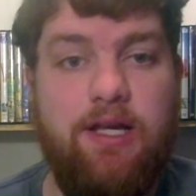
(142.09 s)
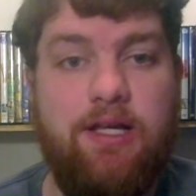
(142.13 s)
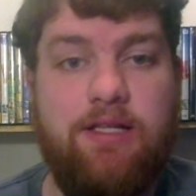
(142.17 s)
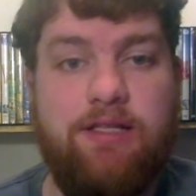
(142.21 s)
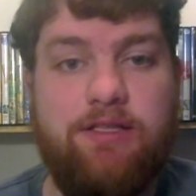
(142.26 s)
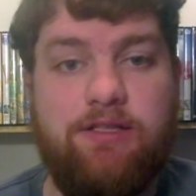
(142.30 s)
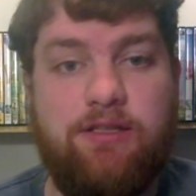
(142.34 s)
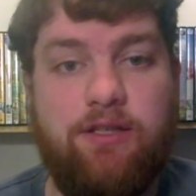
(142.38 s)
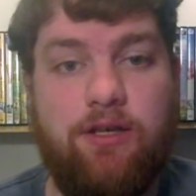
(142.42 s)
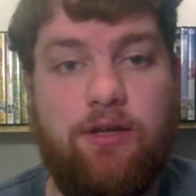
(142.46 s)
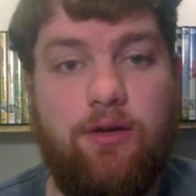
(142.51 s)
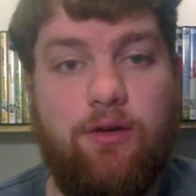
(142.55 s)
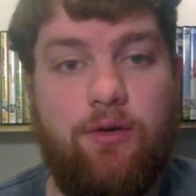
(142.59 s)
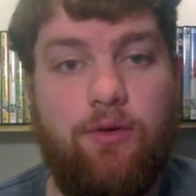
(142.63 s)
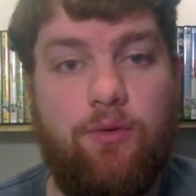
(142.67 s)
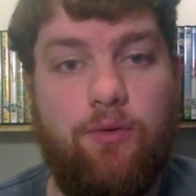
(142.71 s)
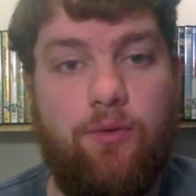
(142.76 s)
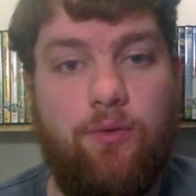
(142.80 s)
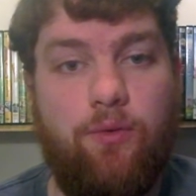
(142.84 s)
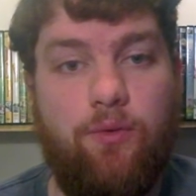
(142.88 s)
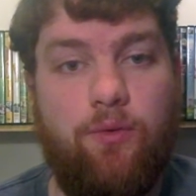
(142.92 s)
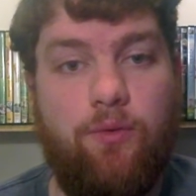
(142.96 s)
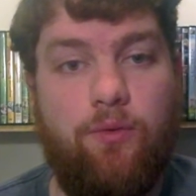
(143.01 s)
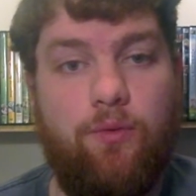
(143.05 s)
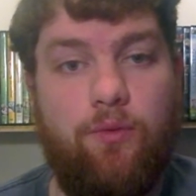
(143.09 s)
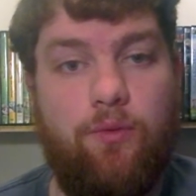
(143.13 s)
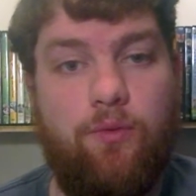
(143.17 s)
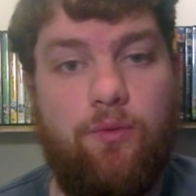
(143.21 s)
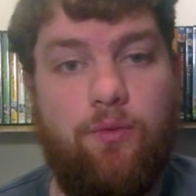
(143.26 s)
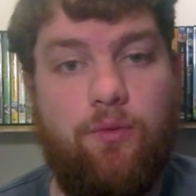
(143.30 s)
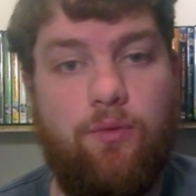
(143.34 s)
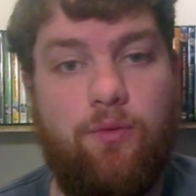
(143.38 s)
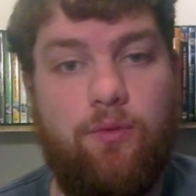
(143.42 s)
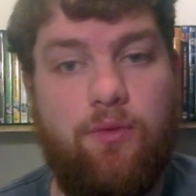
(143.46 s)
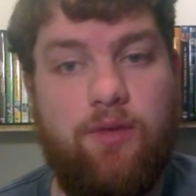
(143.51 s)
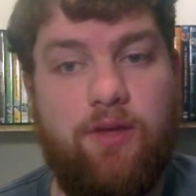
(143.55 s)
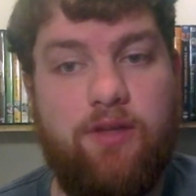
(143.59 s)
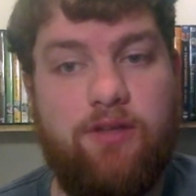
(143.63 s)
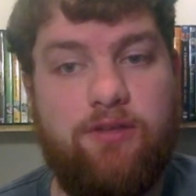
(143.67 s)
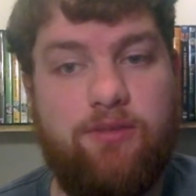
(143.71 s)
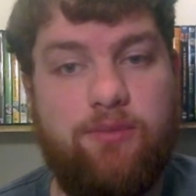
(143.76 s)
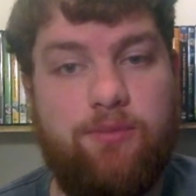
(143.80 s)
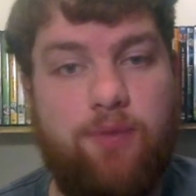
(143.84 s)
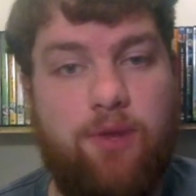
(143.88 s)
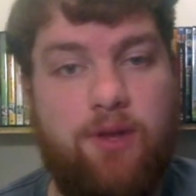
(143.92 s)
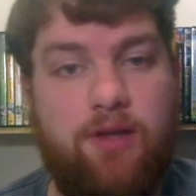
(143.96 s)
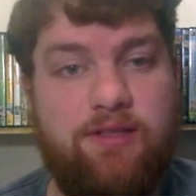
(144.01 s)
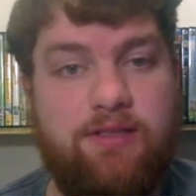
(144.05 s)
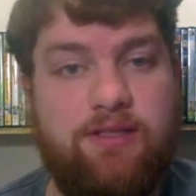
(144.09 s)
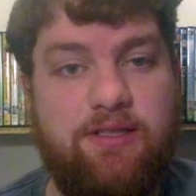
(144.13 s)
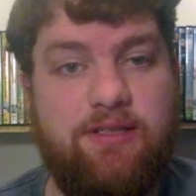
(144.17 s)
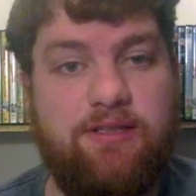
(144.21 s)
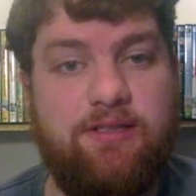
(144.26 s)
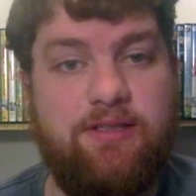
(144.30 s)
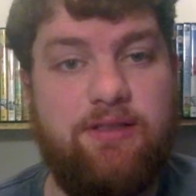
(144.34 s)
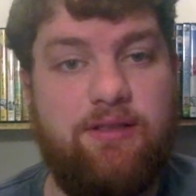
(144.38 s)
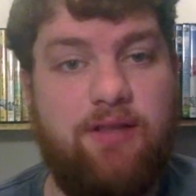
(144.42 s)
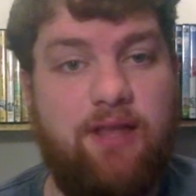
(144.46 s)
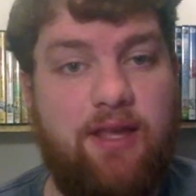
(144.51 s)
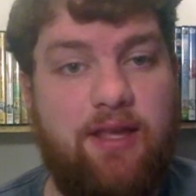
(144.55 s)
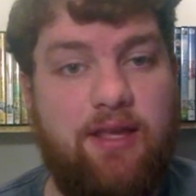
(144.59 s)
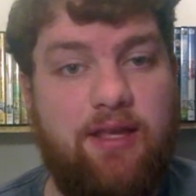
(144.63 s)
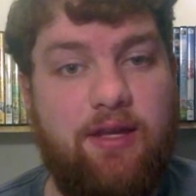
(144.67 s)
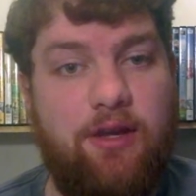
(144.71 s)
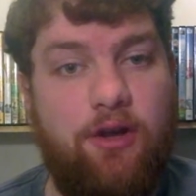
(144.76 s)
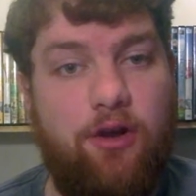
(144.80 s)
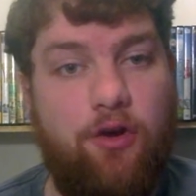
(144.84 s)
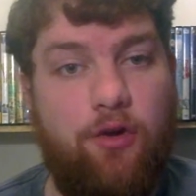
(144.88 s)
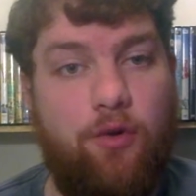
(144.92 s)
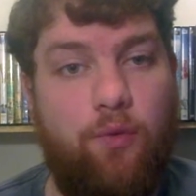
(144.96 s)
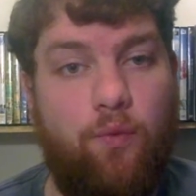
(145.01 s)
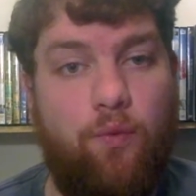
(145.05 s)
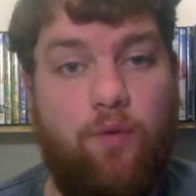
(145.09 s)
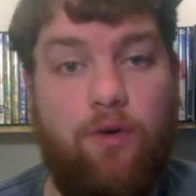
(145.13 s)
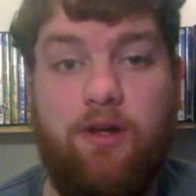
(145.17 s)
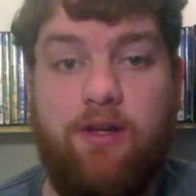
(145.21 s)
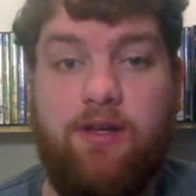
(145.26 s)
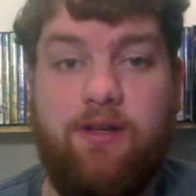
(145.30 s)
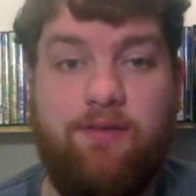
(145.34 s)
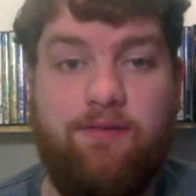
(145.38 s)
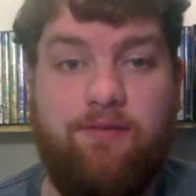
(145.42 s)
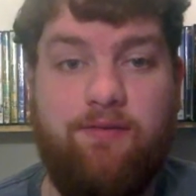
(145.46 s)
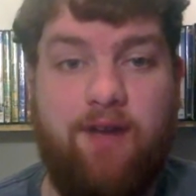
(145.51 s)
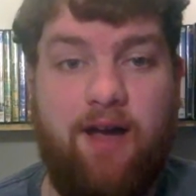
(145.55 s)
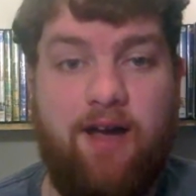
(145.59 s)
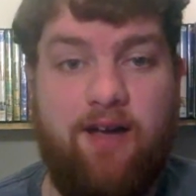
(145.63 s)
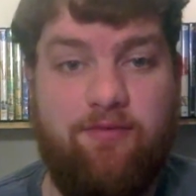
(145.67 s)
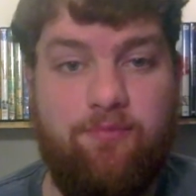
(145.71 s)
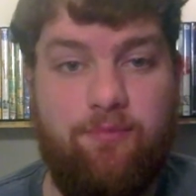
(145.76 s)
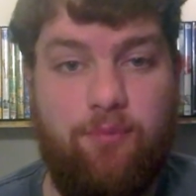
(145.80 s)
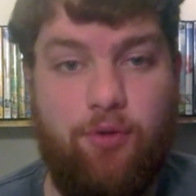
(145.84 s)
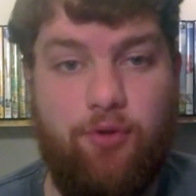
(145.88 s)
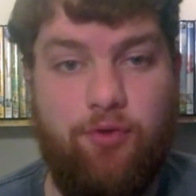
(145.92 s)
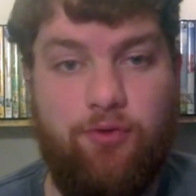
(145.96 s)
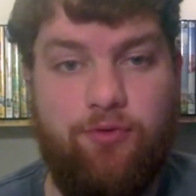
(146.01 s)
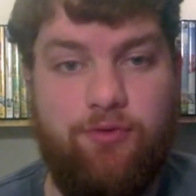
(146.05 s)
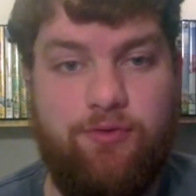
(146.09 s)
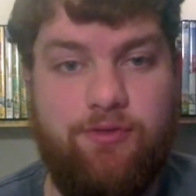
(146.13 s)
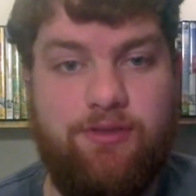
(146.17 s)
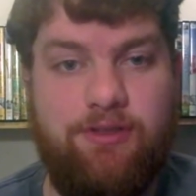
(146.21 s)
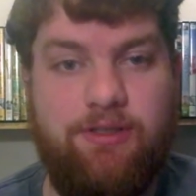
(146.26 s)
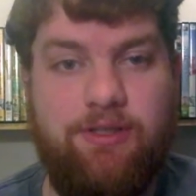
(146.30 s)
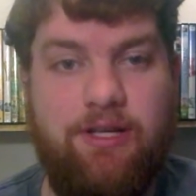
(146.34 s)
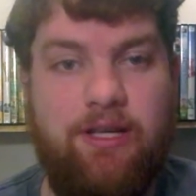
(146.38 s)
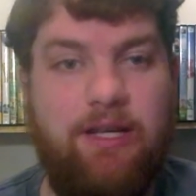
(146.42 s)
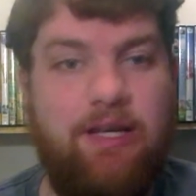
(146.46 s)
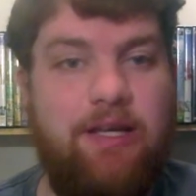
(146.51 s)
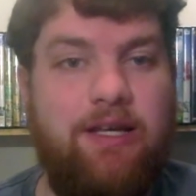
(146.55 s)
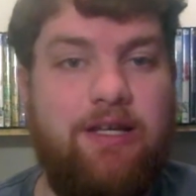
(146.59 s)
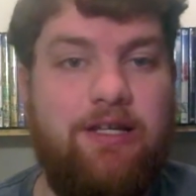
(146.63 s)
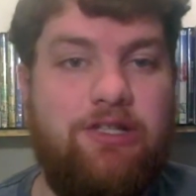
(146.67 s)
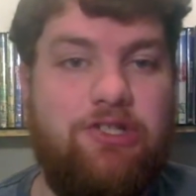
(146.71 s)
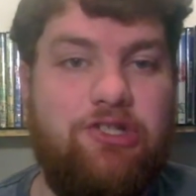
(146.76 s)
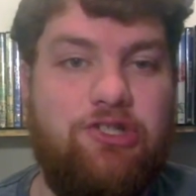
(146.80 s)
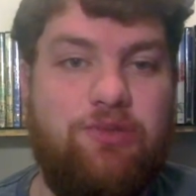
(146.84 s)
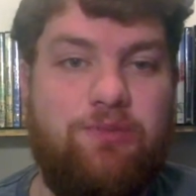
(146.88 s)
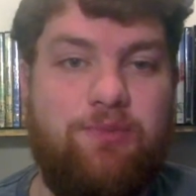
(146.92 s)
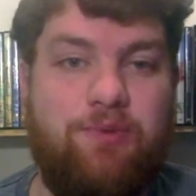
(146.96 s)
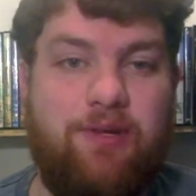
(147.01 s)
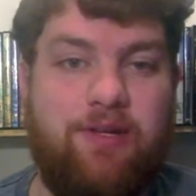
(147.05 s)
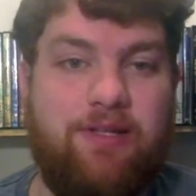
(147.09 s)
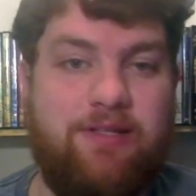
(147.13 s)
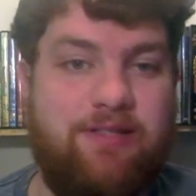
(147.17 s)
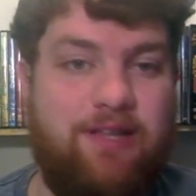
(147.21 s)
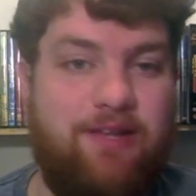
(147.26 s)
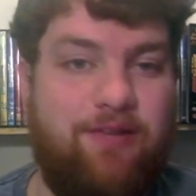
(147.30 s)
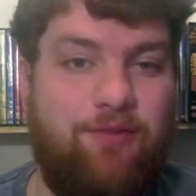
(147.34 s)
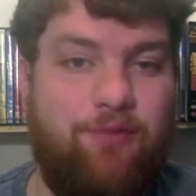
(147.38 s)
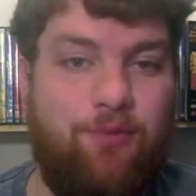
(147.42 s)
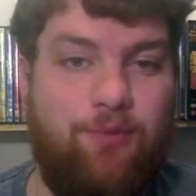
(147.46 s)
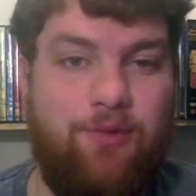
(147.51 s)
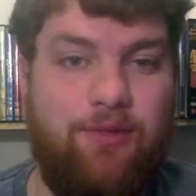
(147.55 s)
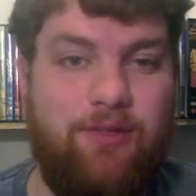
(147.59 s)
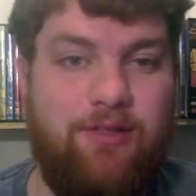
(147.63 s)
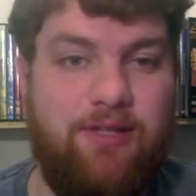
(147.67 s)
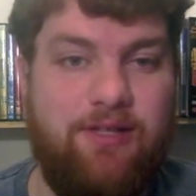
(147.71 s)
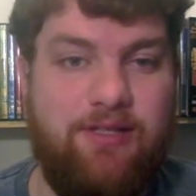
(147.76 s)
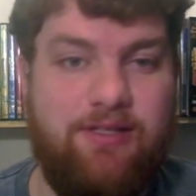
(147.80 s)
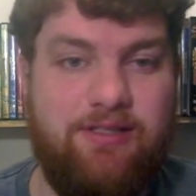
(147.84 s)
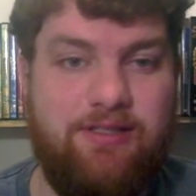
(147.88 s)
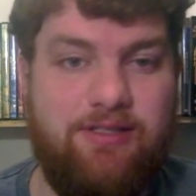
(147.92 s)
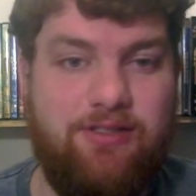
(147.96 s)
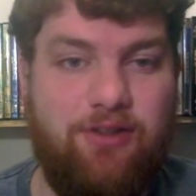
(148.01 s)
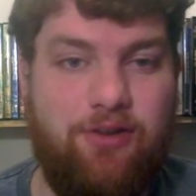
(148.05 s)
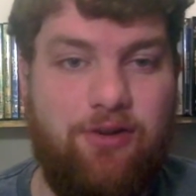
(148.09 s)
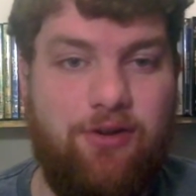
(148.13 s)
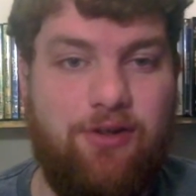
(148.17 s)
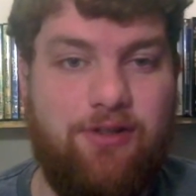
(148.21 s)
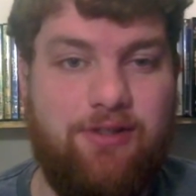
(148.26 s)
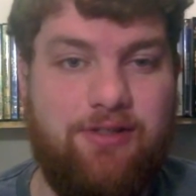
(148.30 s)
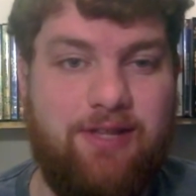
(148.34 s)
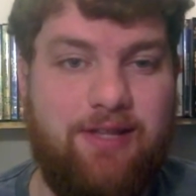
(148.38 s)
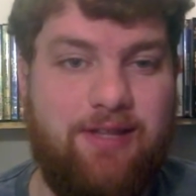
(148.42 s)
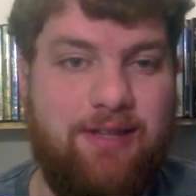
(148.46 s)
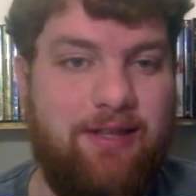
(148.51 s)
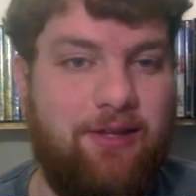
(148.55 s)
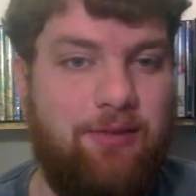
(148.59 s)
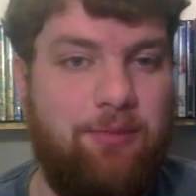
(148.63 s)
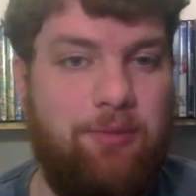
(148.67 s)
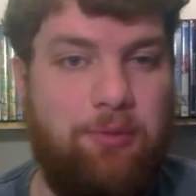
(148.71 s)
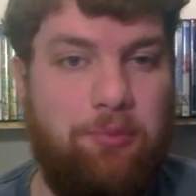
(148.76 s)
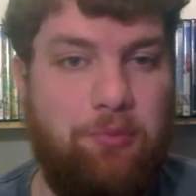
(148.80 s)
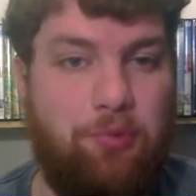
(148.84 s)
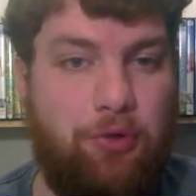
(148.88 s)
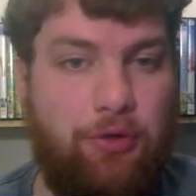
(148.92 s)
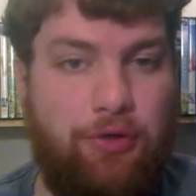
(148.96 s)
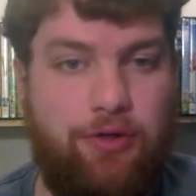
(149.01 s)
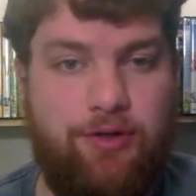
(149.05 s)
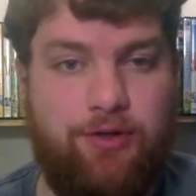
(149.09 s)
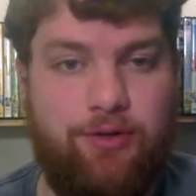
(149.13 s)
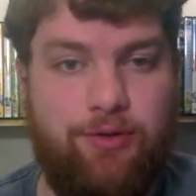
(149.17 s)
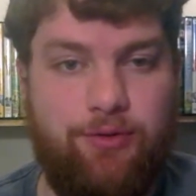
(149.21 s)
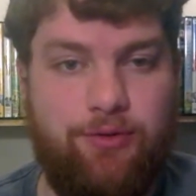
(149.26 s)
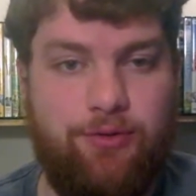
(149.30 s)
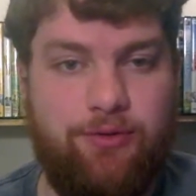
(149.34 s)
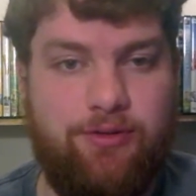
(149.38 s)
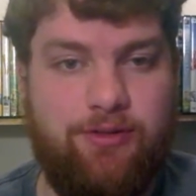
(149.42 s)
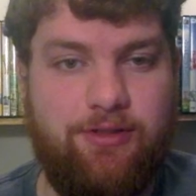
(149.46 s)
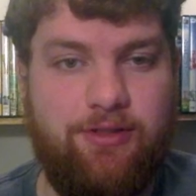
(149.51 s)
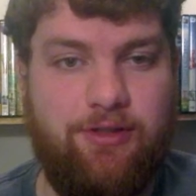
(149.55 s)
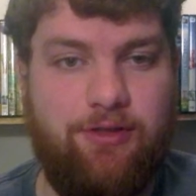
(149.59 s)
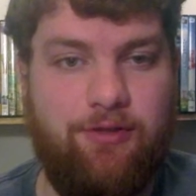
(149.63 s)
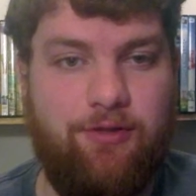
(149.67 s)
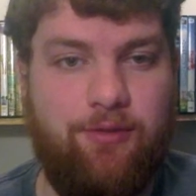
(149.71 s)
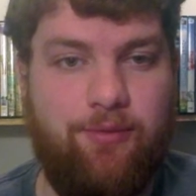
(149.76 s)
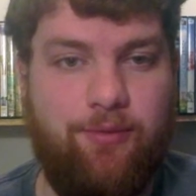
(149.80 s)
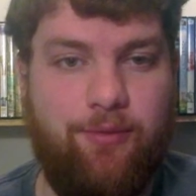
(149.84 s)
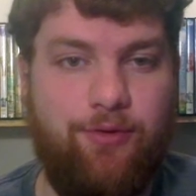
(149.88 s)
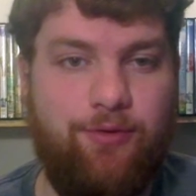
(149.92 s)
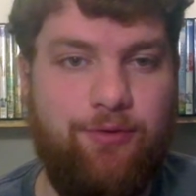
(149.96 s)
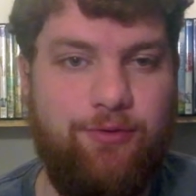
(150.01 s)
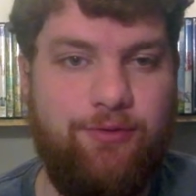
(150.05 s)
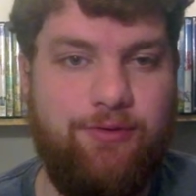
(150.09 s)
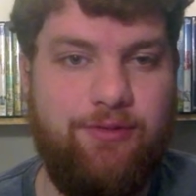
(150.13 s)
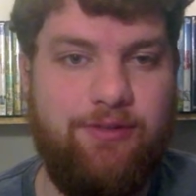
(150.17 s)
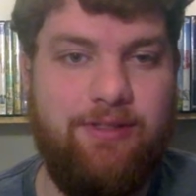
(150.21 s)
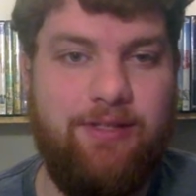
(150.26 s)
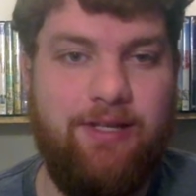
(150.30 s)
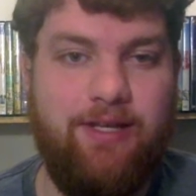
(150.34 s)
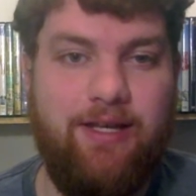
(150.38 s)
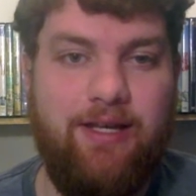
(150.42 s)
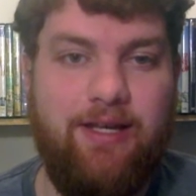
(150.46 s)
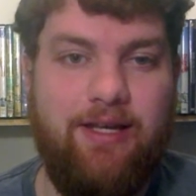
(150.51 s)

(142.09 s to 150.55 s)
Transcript: So there's a process they can earn 1 to 5 moons, just because everyone does stars, and I think it'd be pretty cool to do the moons.